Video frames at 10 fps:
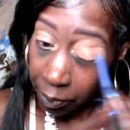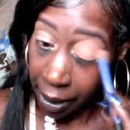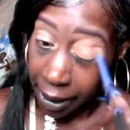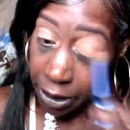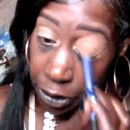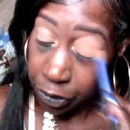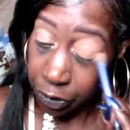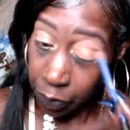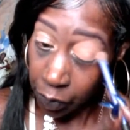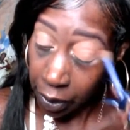Making
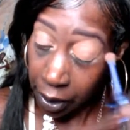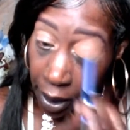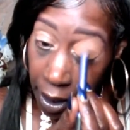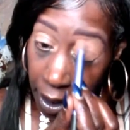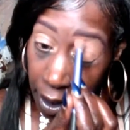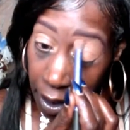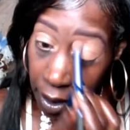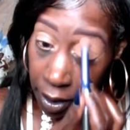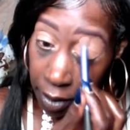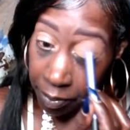sure
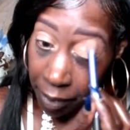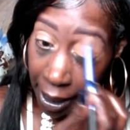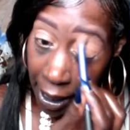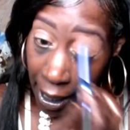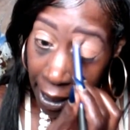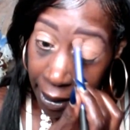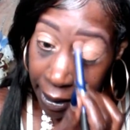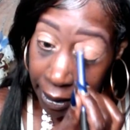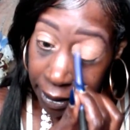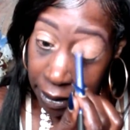uh, my
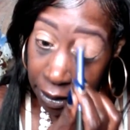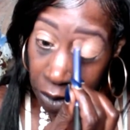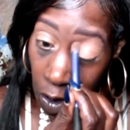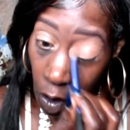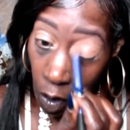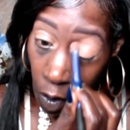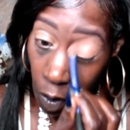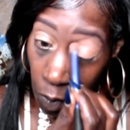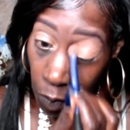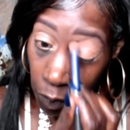eyelids is
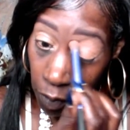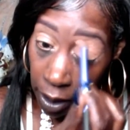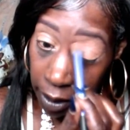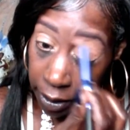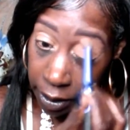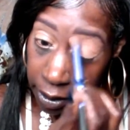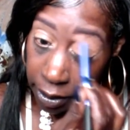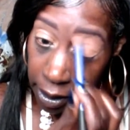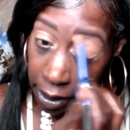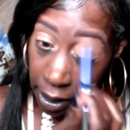all one
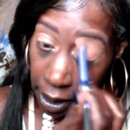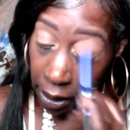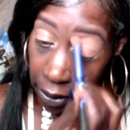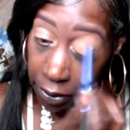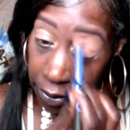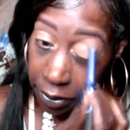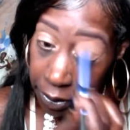color.